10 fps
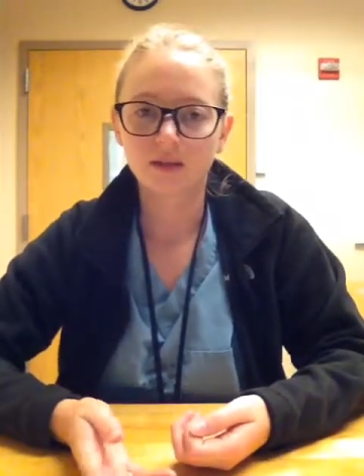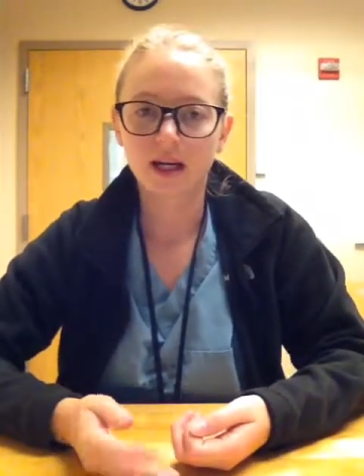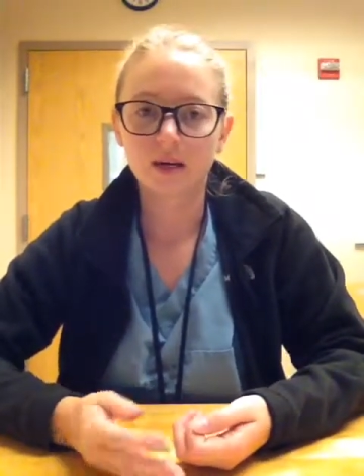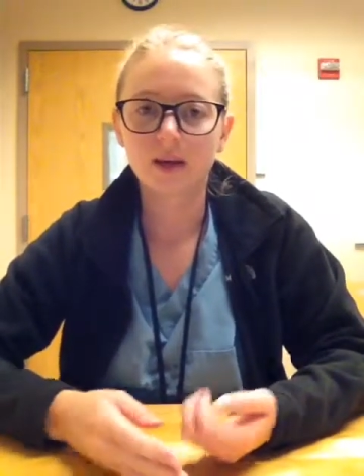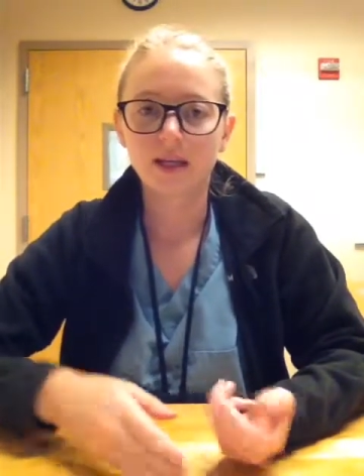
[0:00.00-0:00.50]

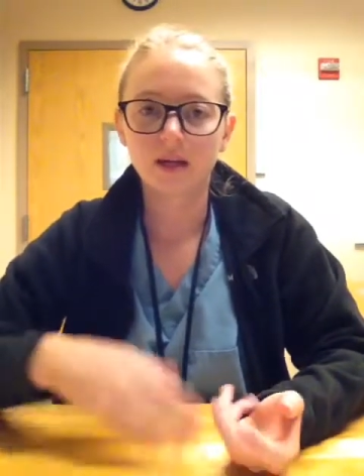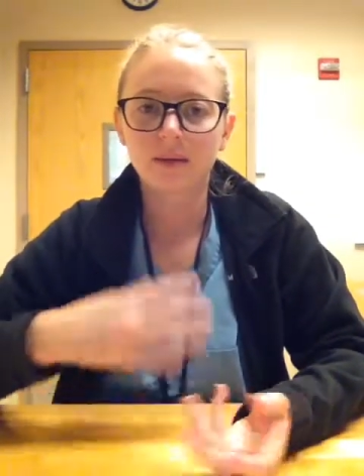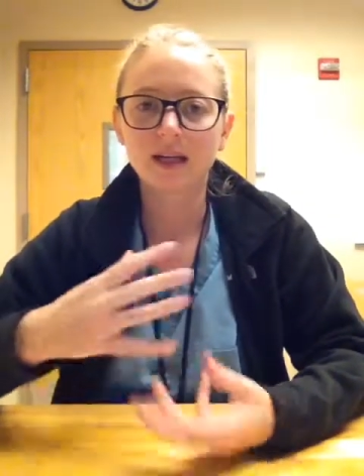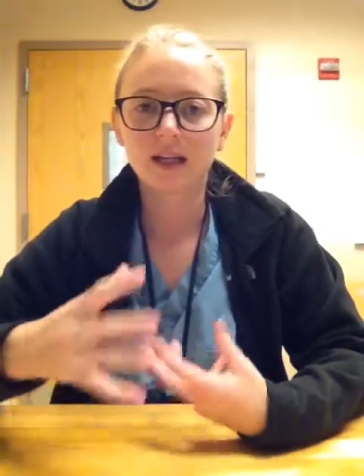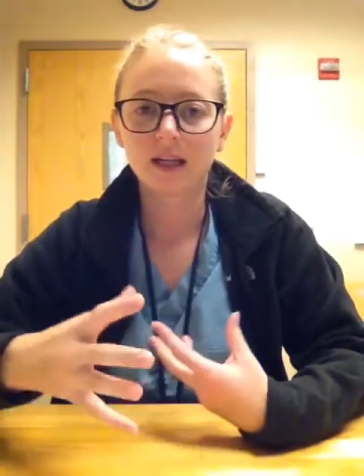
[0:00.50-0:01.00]
That way they're
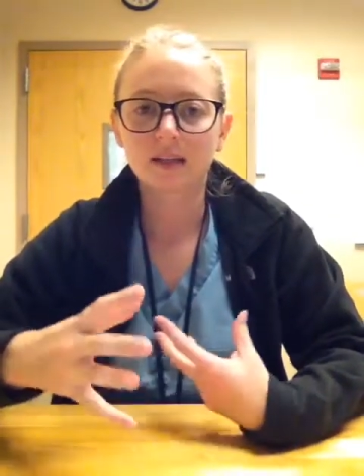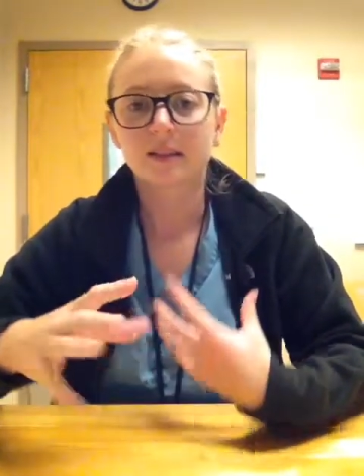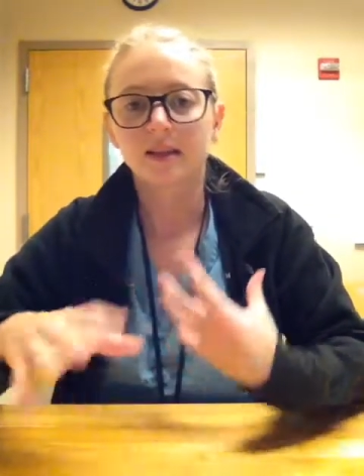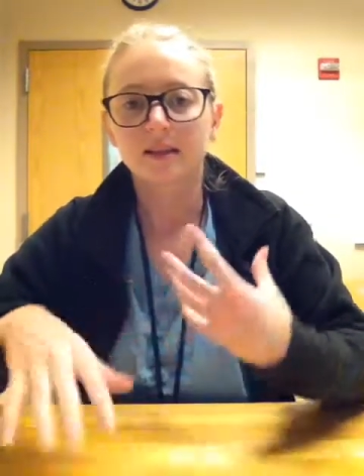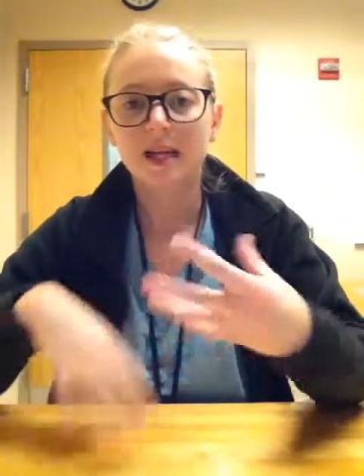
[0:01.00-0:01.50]
making
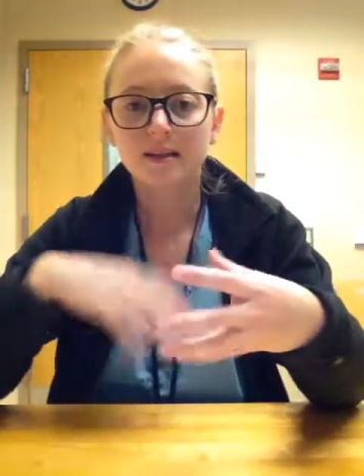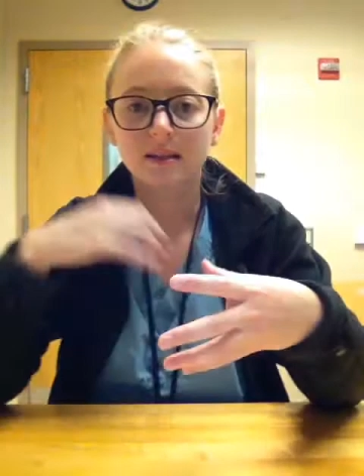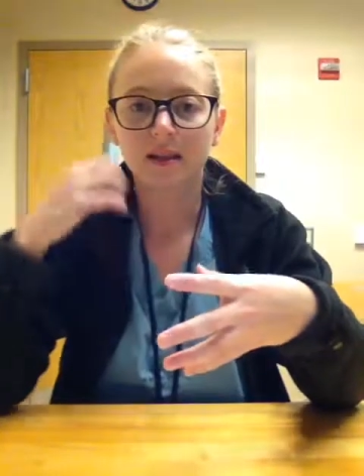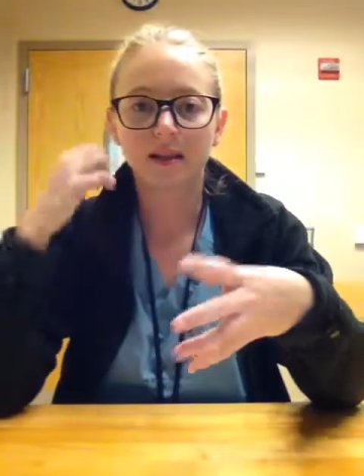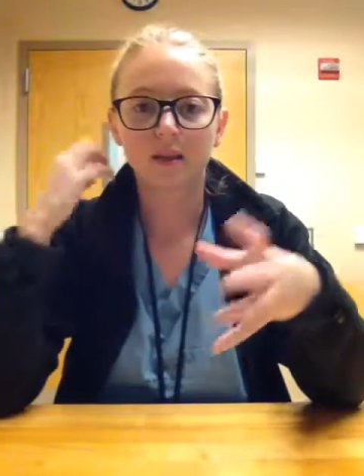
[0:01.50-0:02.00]
success
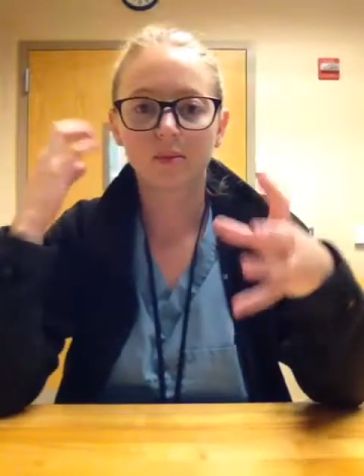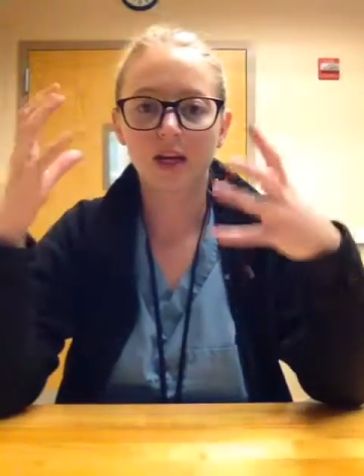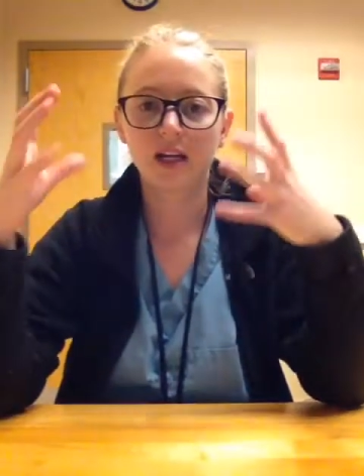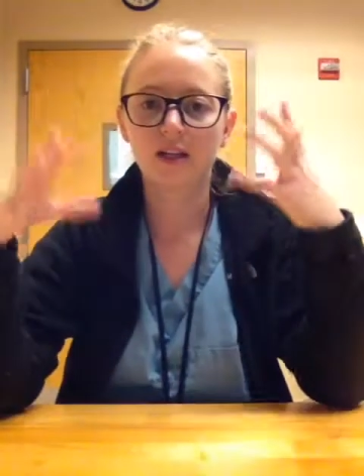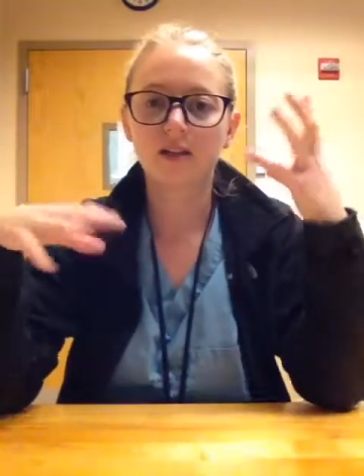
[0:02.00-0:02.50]
and their
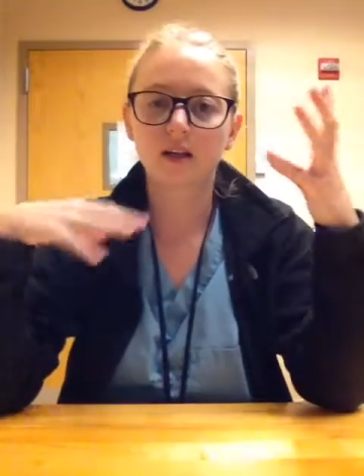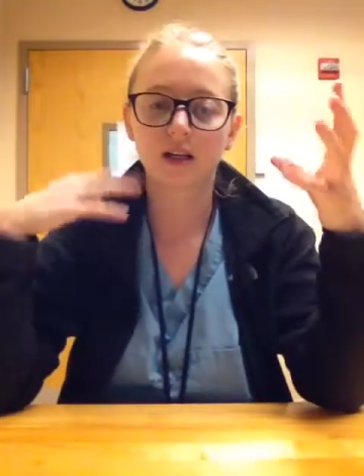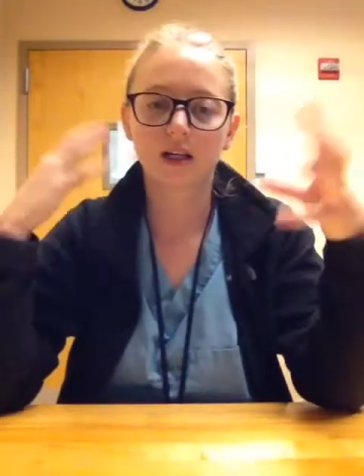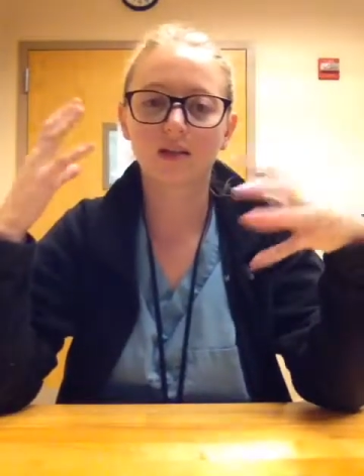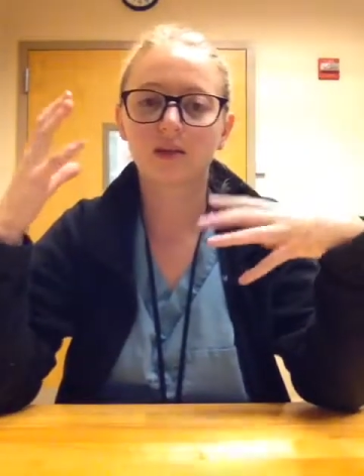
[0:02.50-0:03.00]
brain is
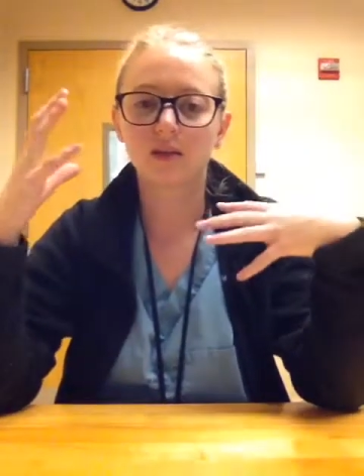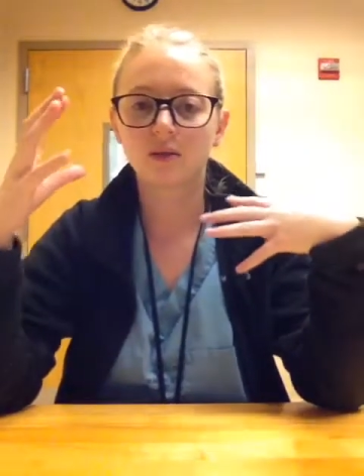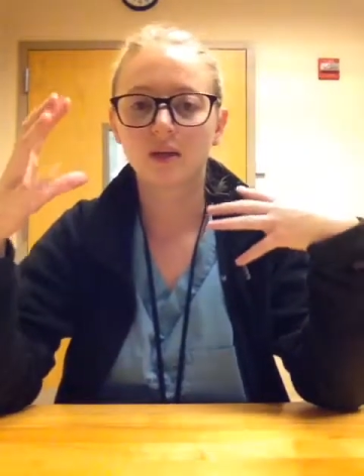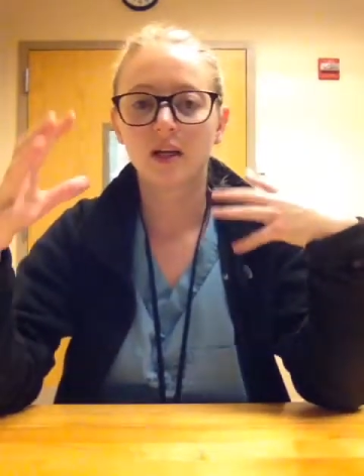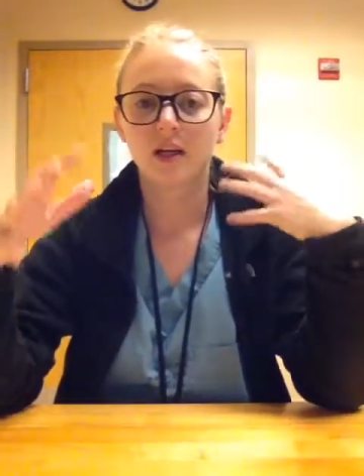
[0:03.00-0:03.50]
starting
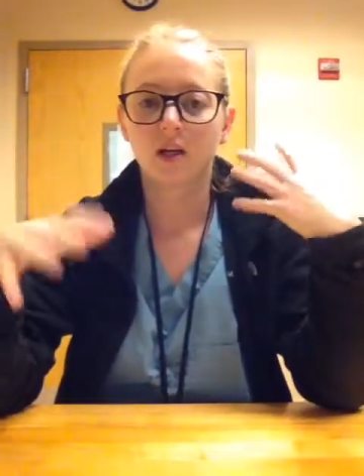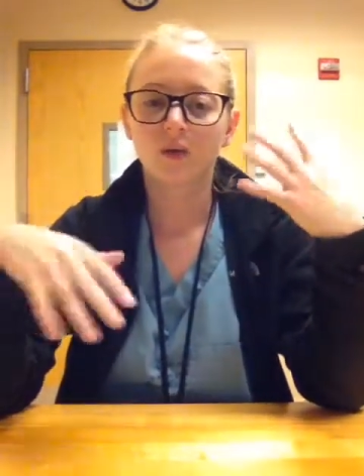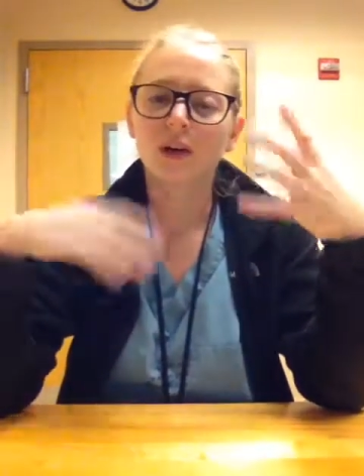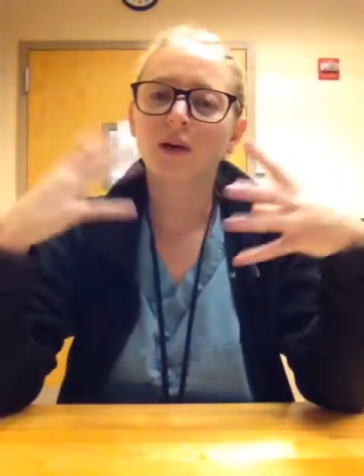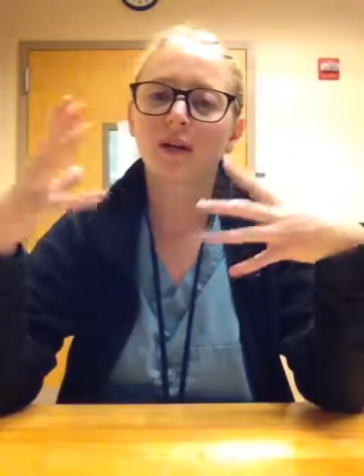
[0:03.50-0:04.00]
to
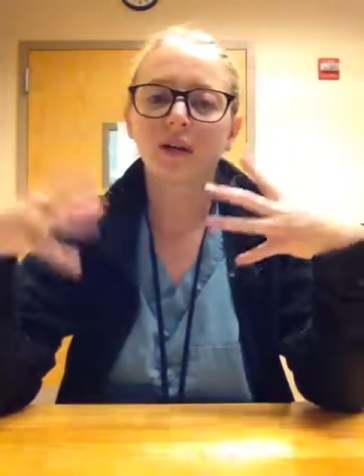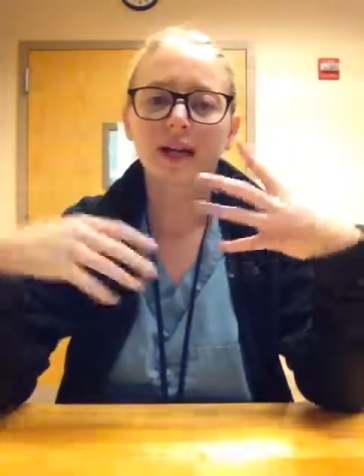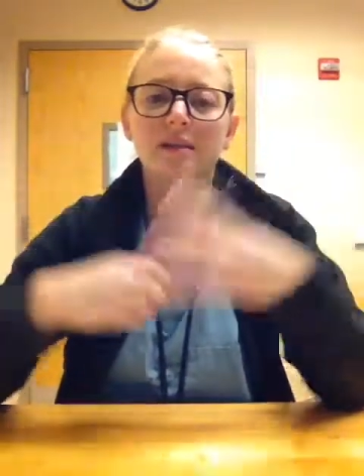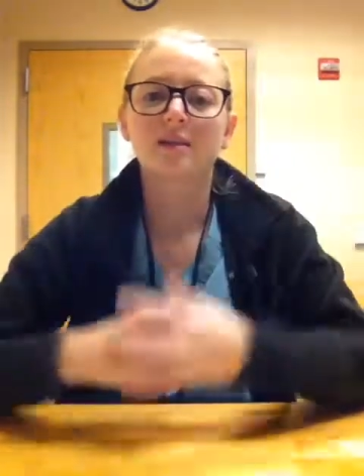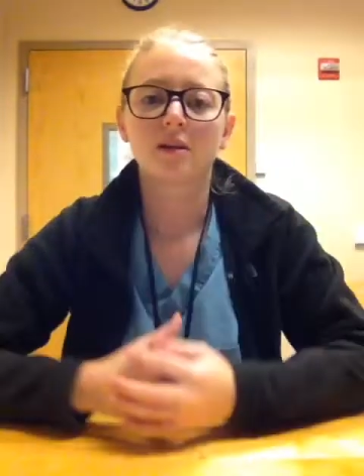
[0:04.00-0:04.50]

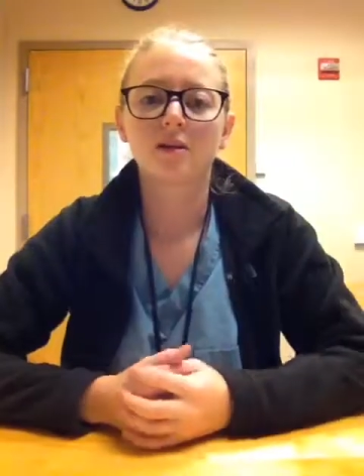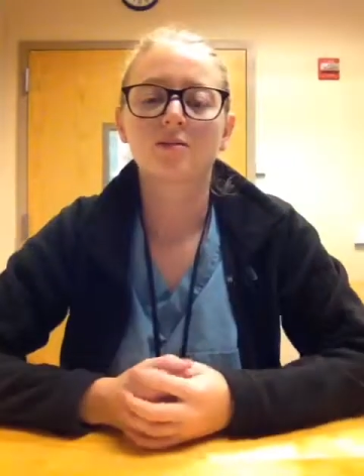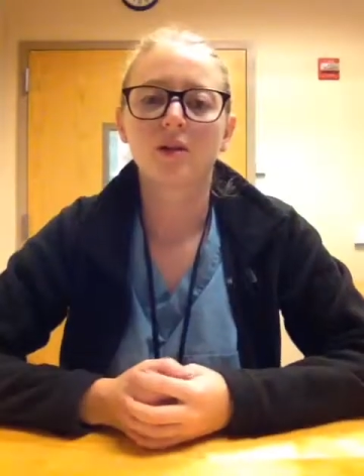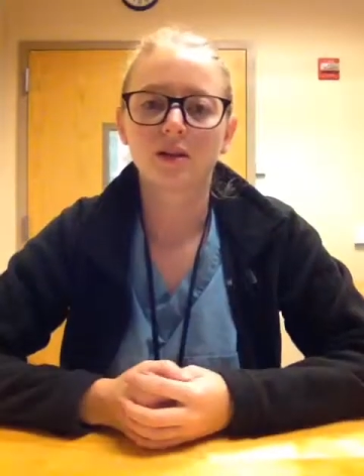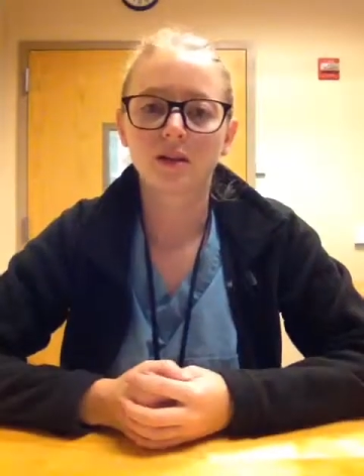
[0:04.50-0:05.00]
reorganize those
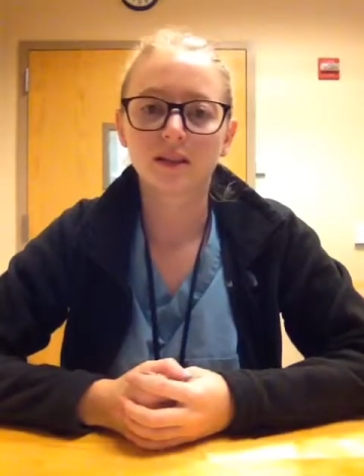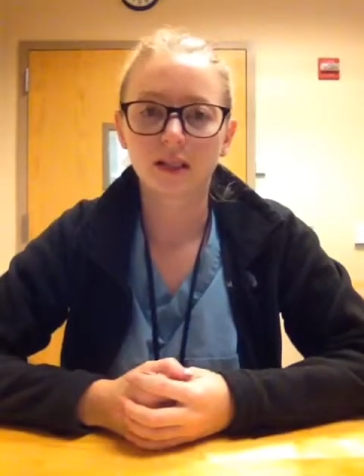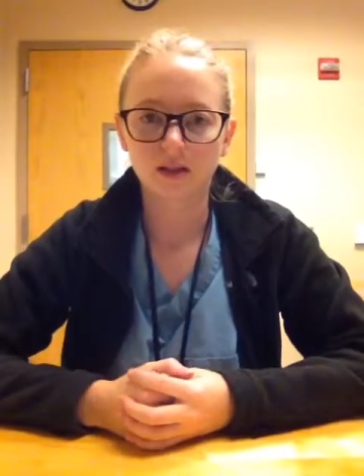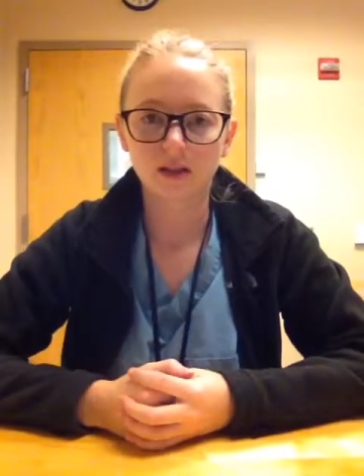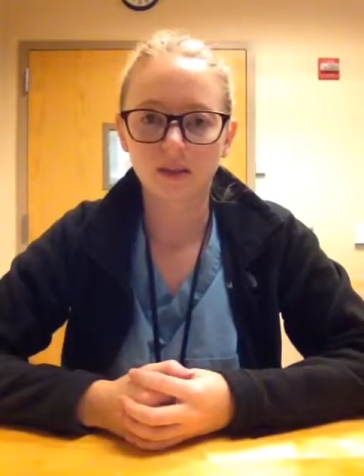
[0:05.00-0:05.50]
motor and
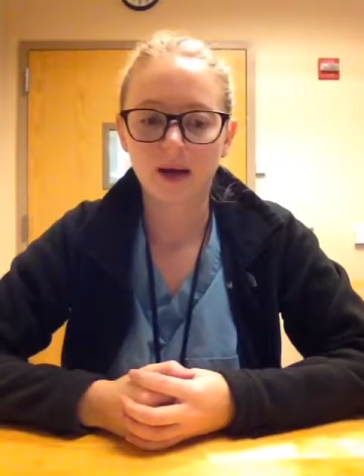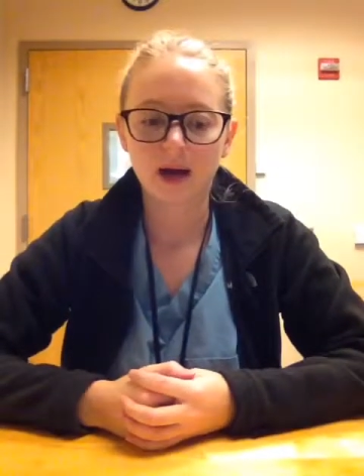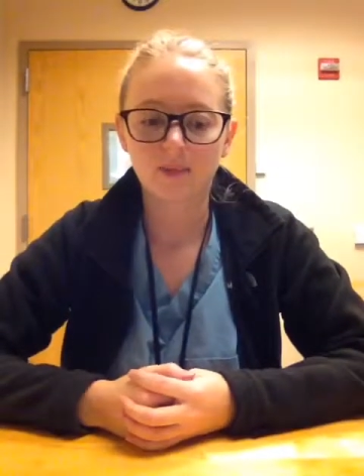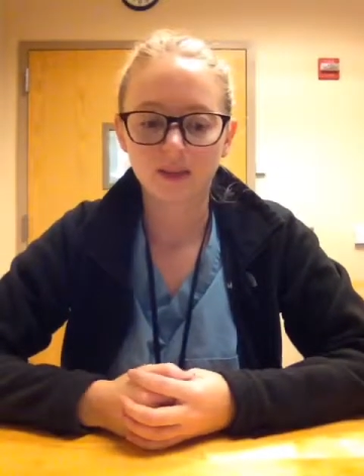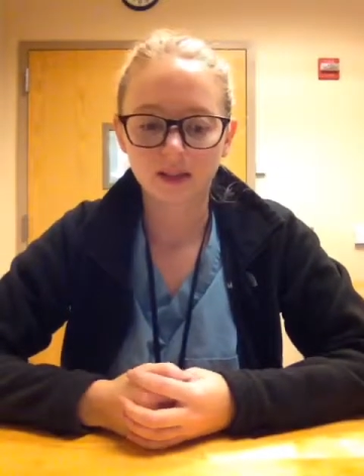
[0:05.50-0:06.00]
sensory
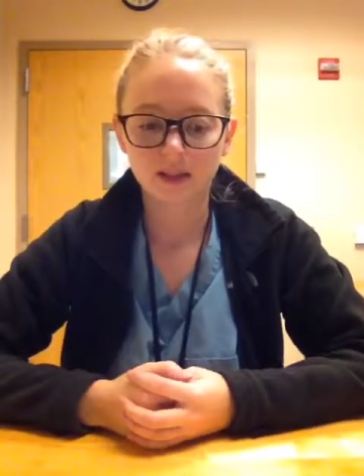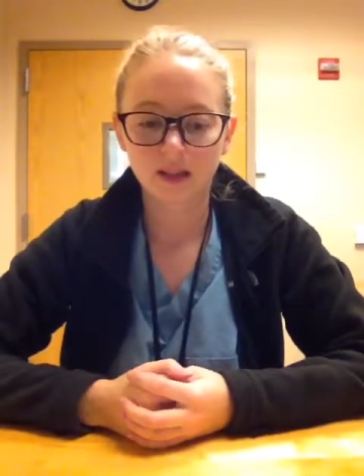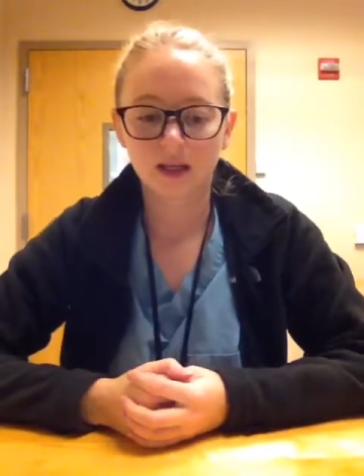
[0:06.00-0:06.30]
maps.